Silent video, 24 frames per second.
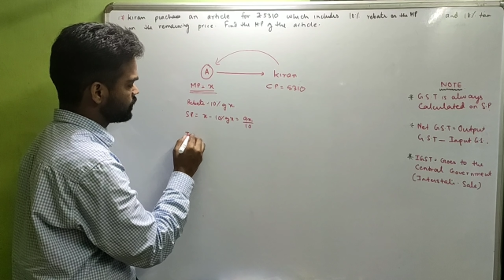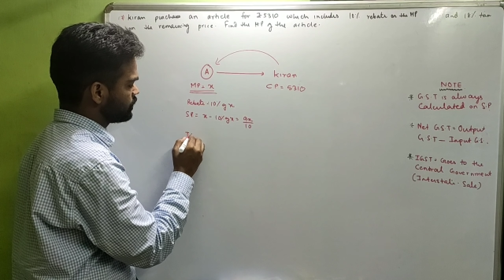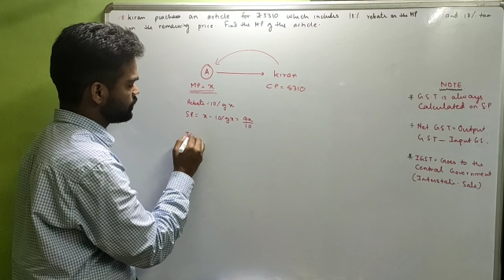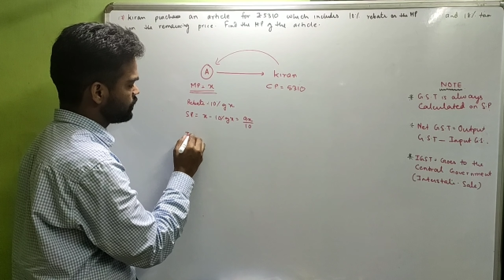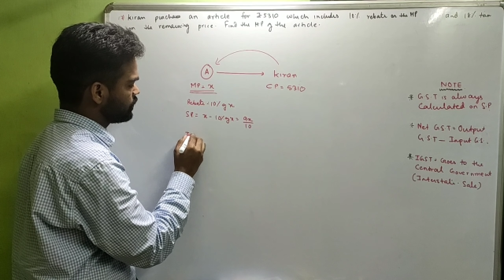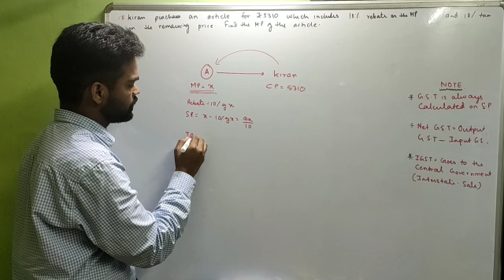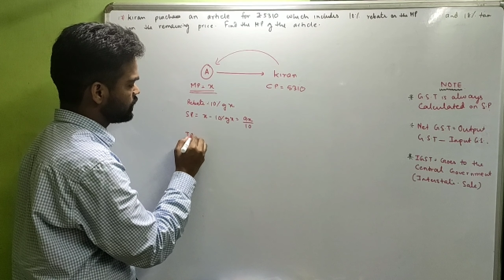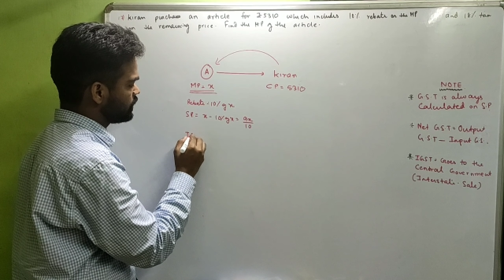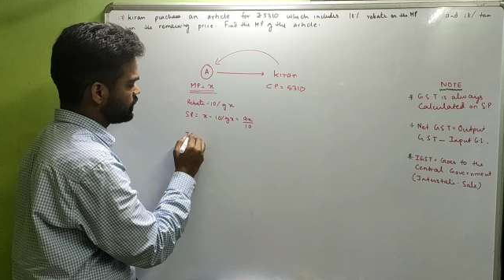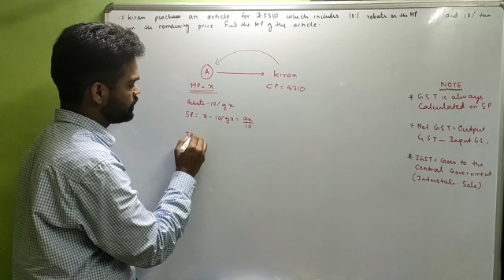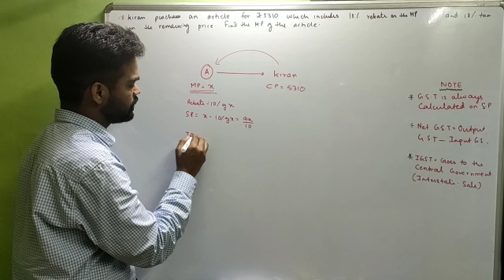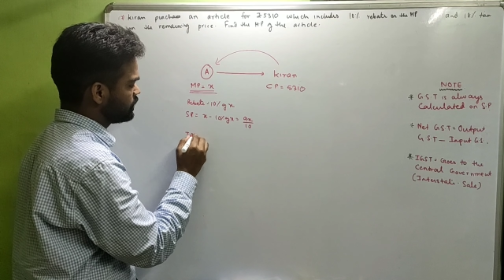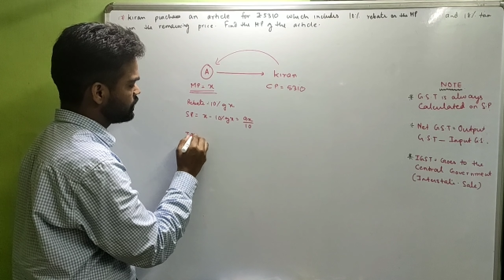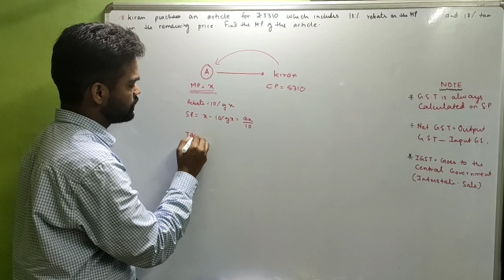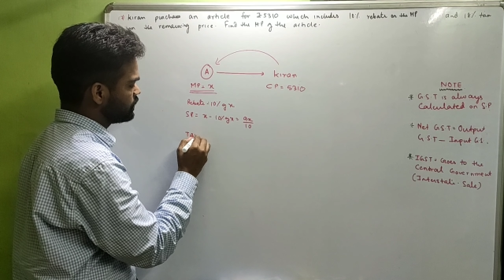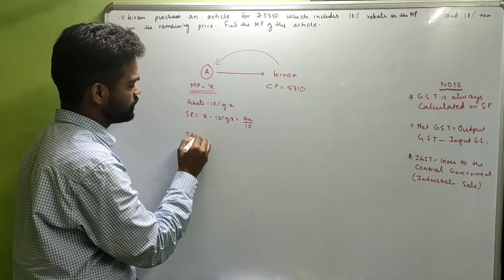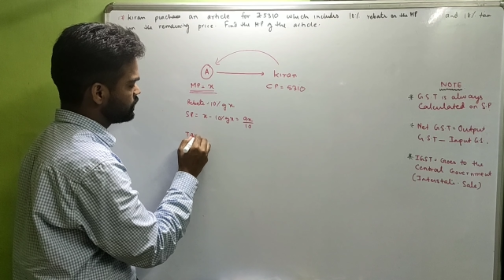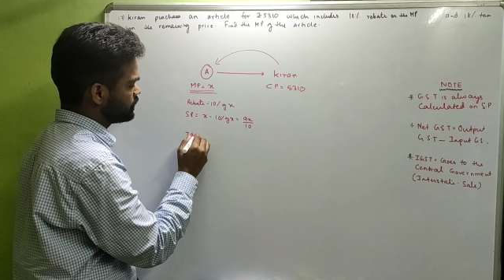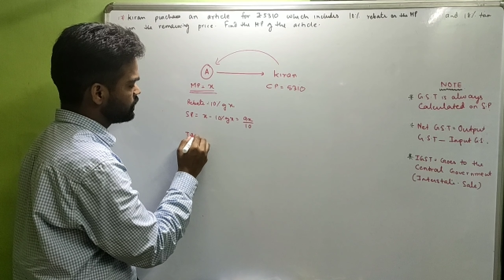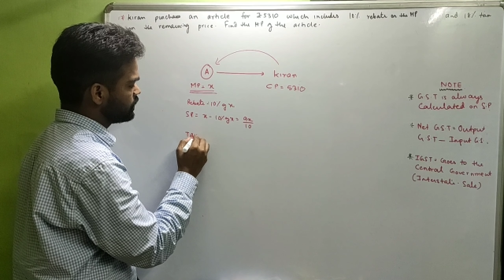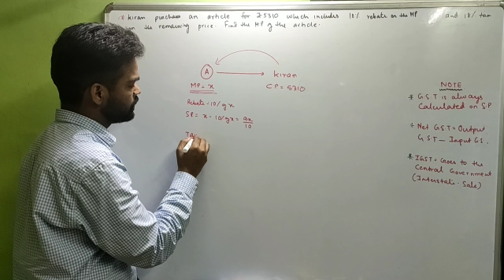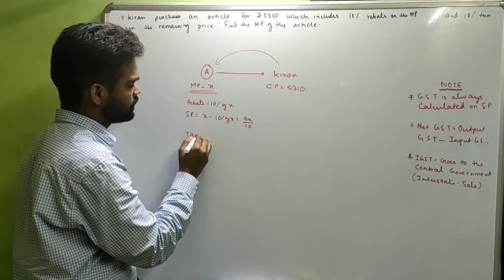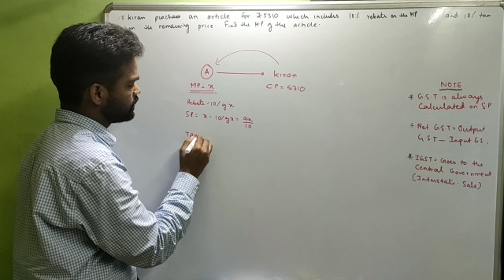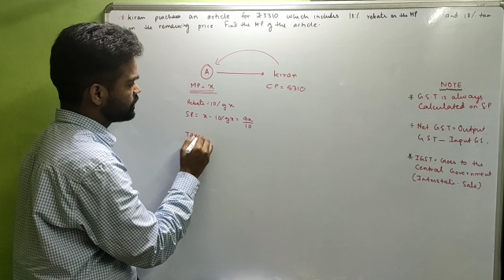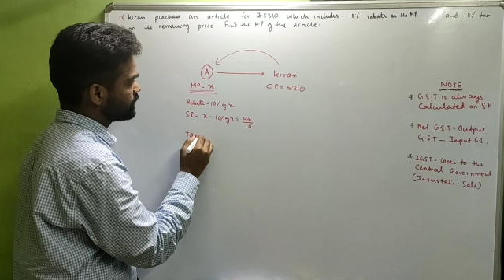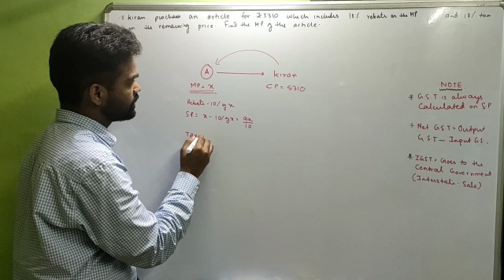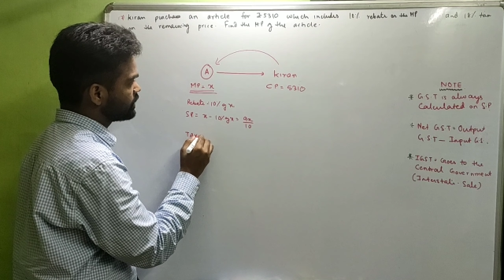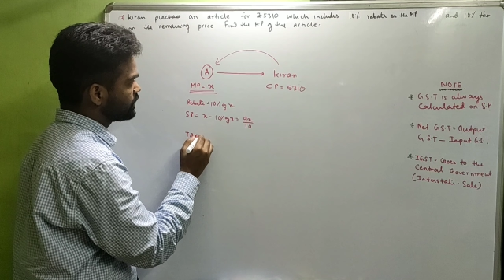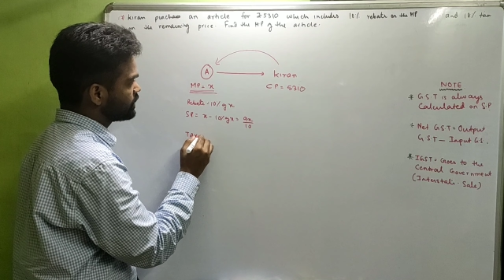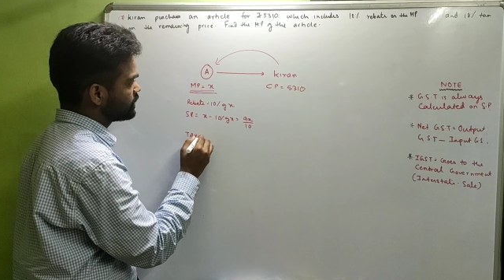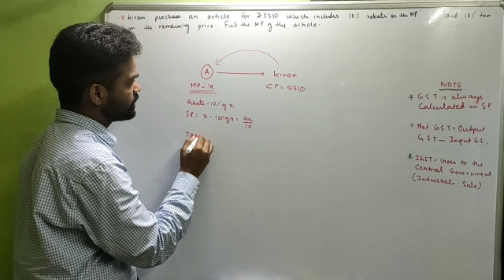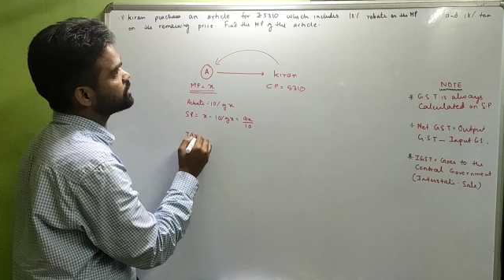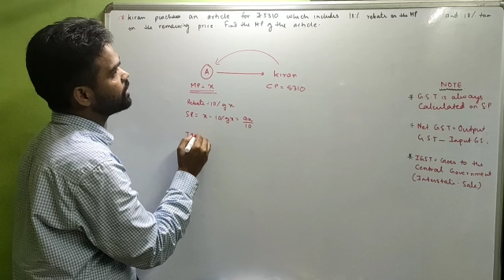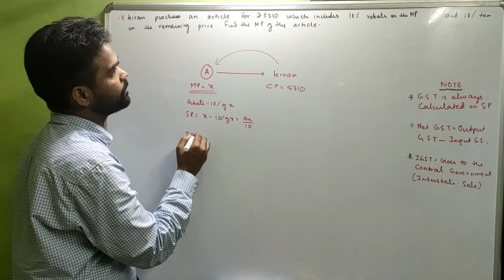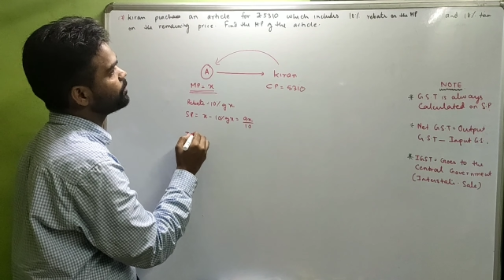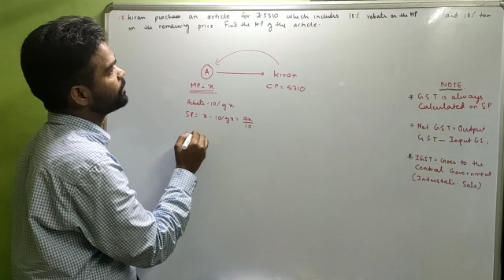Okay,
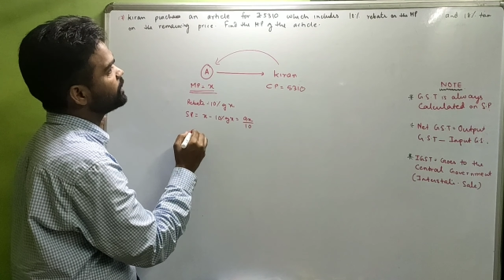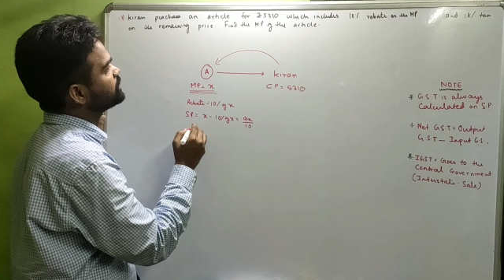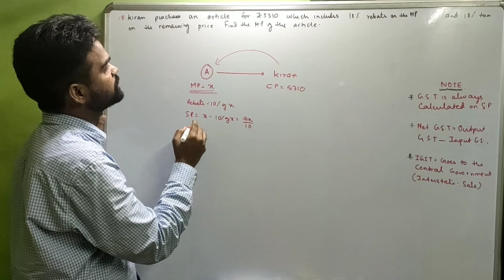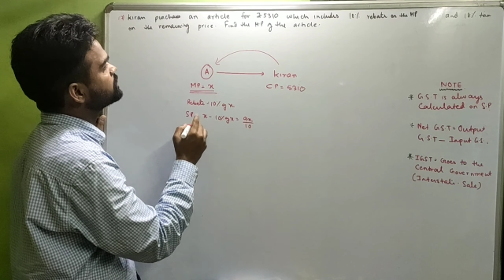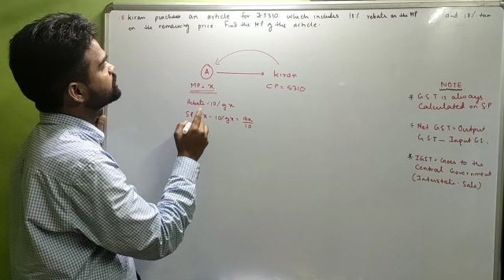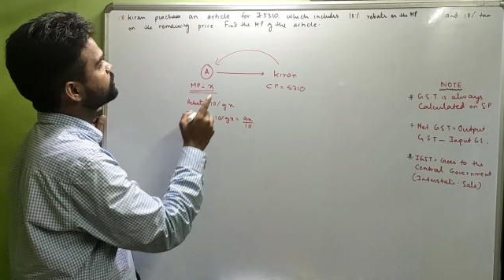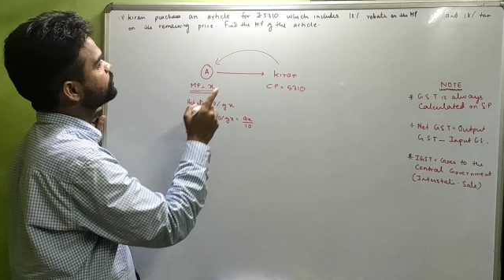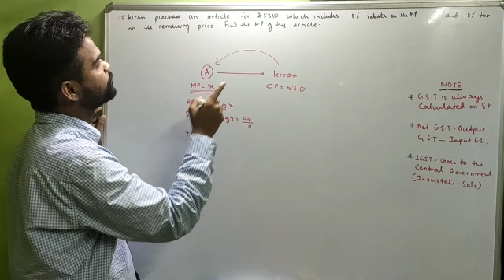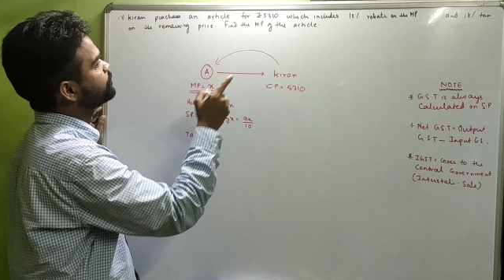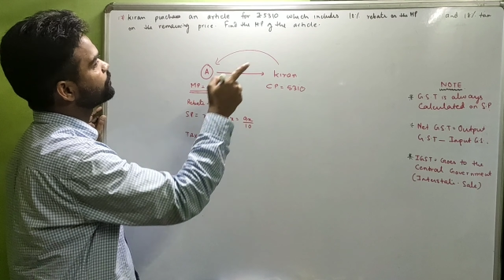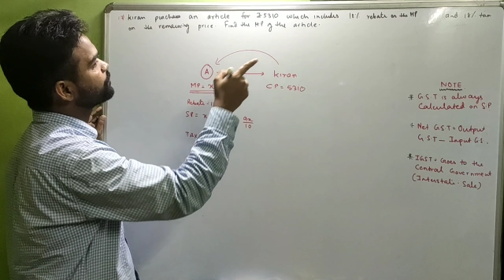tax is how much?